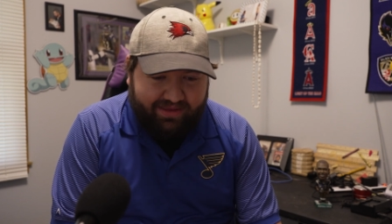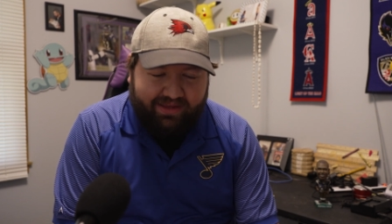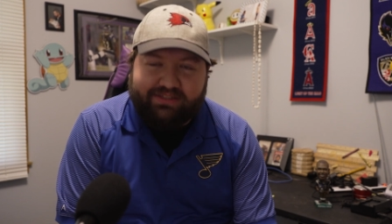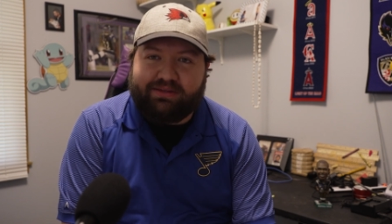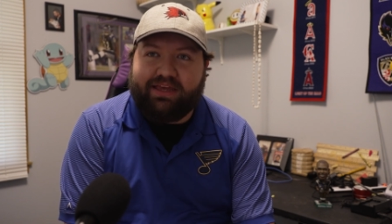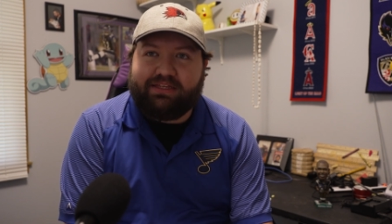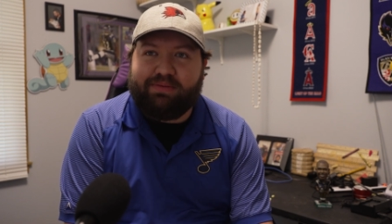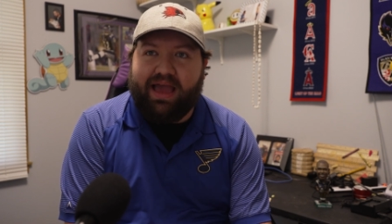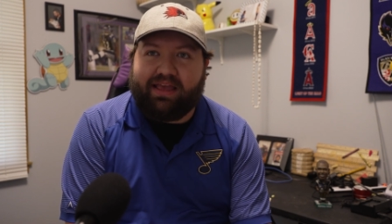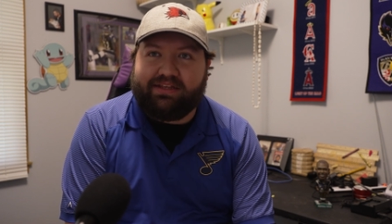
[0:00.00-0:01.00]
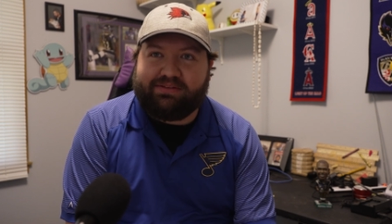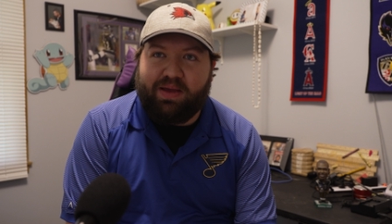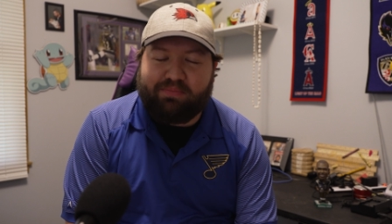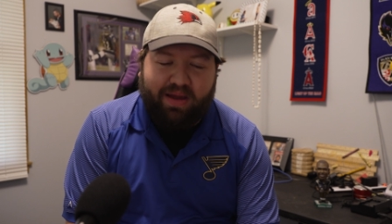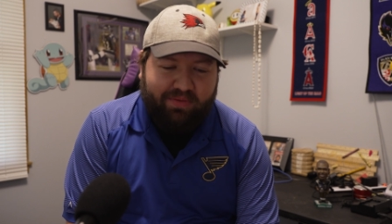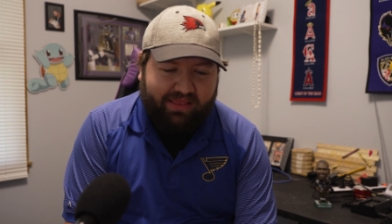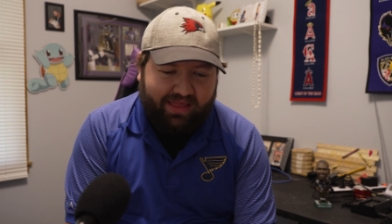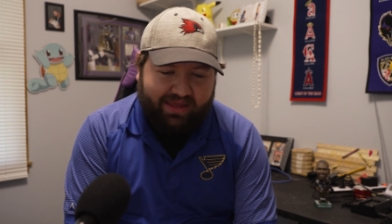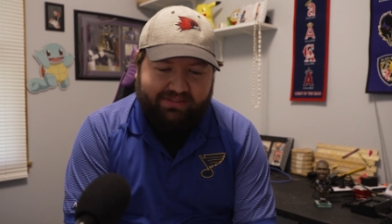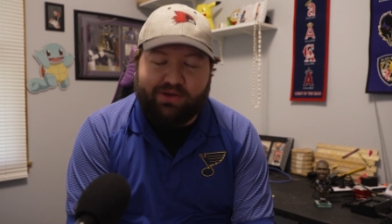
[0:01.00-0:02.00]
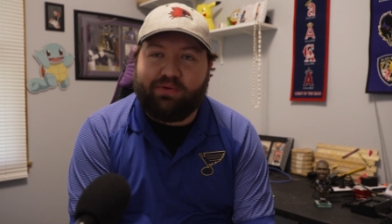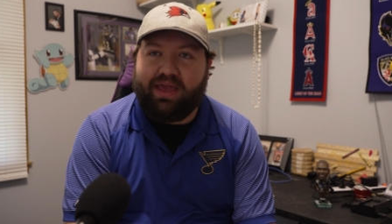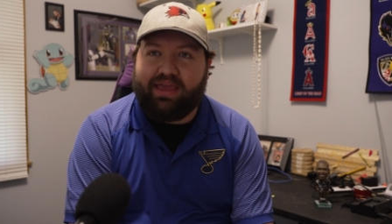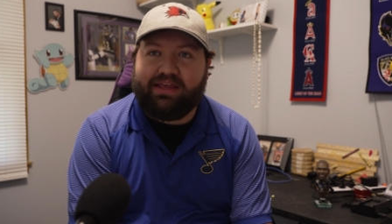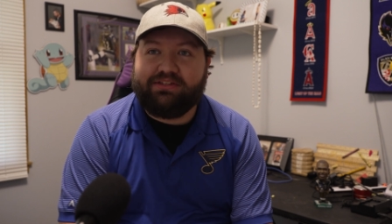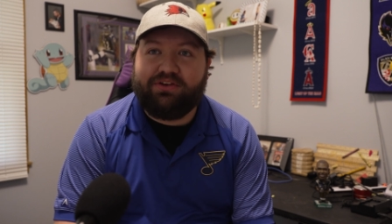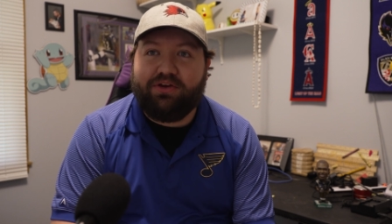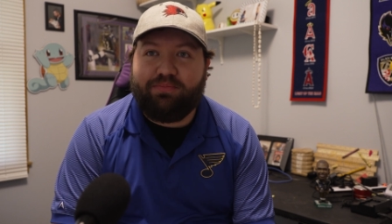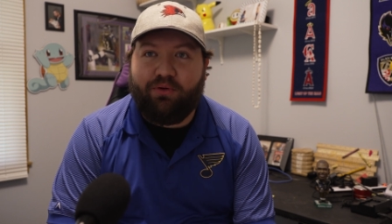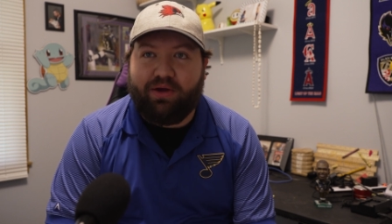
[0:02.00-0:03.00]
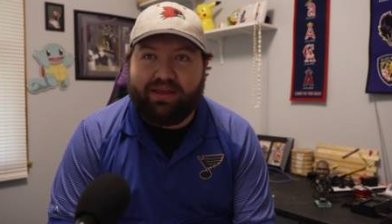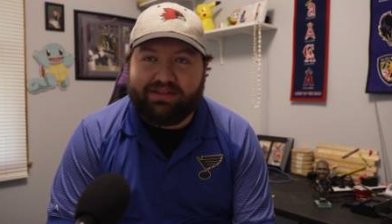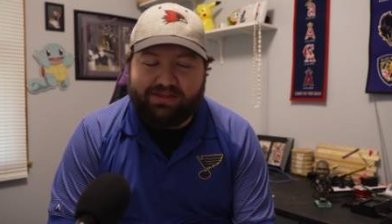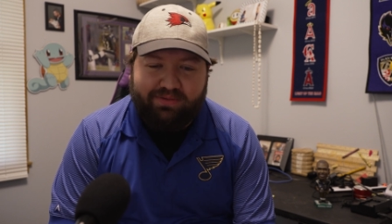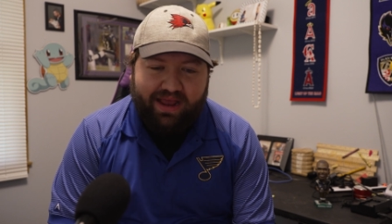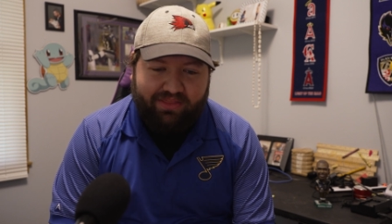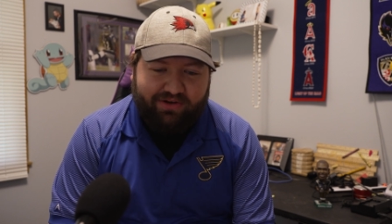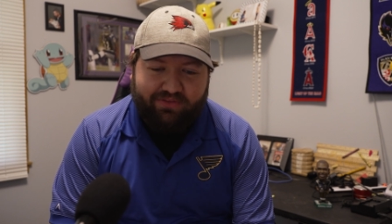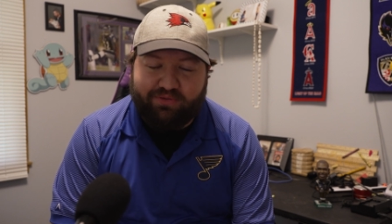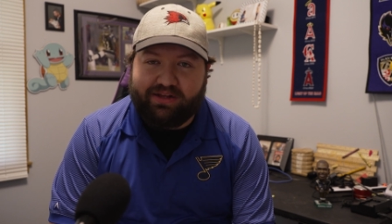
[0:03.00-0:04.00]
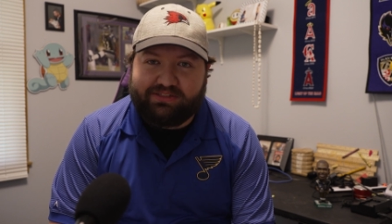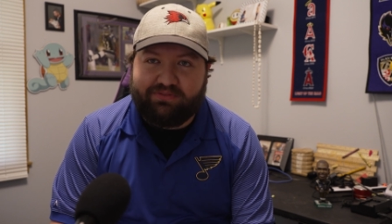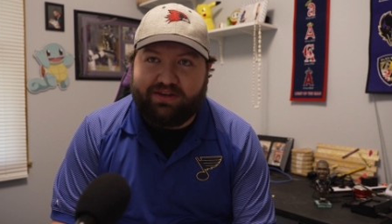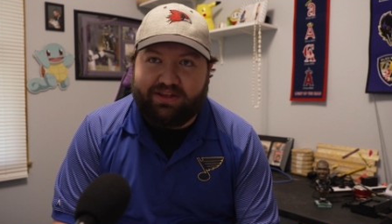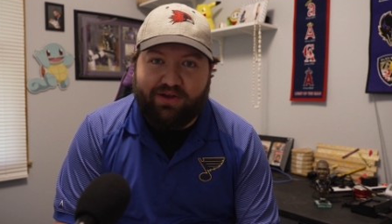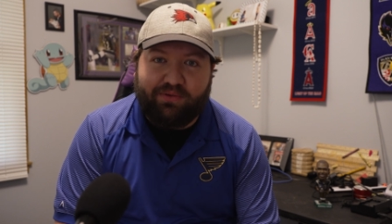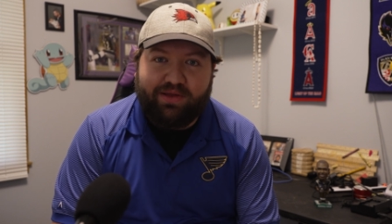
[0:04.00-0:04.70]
King's back. He's back by my legs. Okay, he's a good boy. He's going to be down there for the rest of the video.